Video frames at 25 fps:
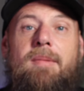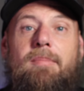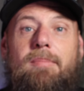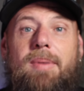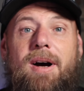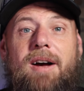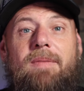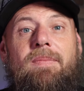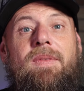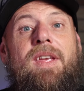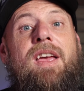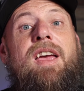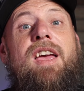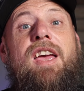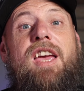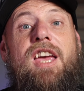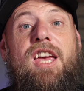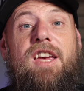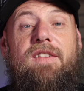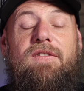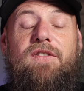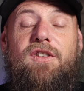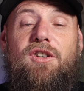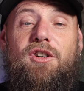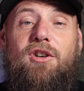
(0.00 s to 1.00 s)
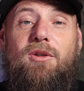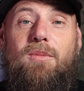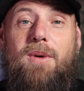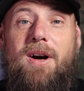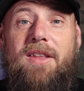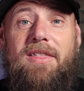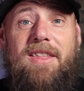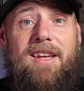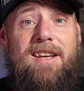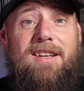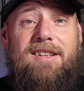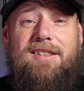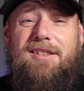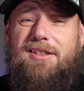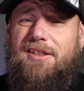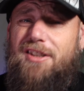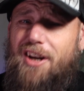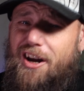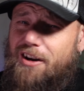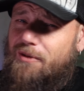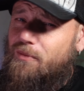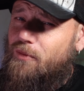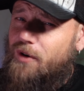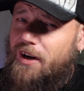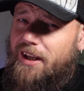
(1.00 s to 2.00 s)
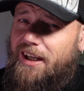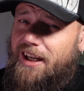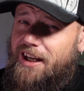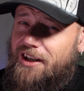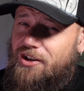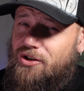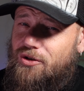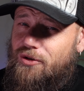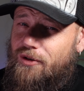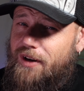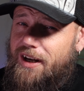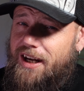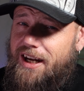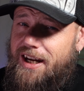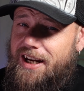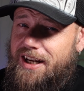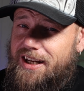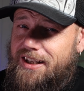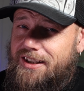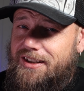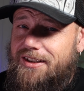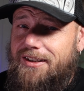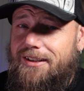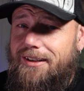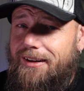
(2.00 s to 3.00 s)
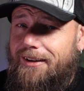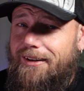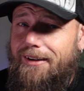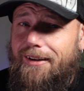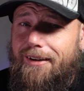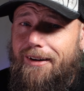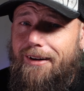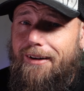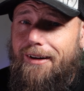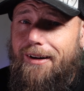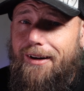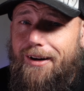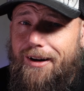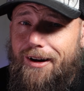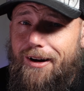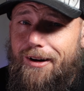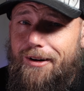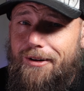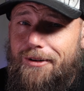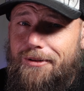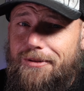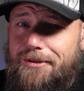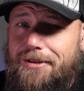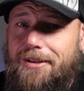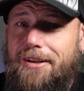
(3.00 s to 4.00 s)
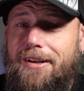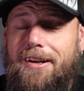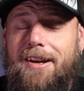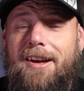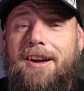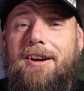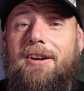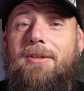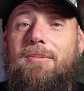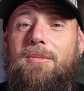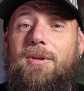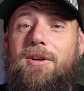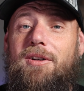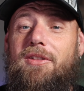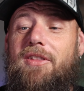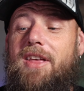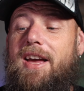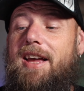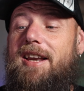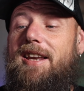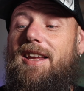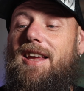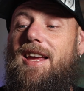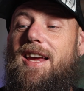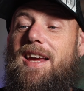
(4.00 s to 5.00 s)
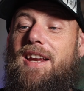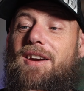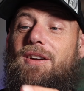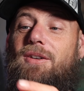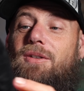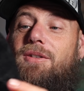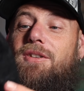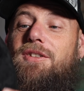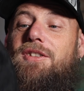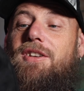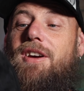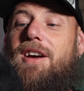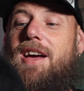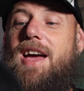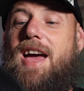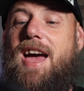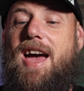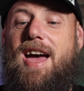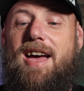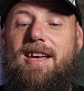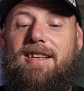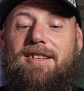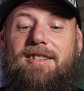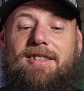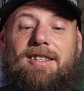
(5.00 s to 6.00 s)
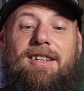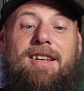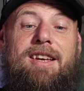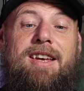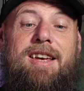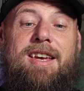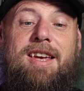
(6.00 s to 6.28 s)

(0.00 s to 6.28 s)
but if you're one that don't want to get your ears cold, well then it also has